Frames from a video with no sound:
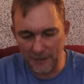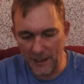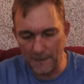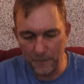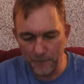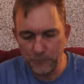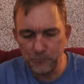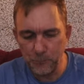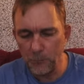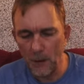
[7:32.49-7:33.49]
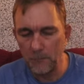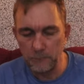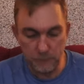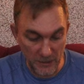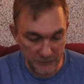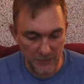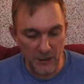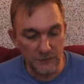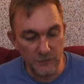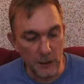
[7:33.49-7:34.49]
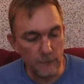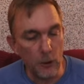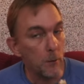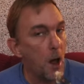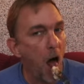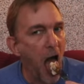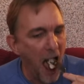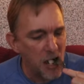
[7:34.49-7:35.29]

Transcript: And this is done really well.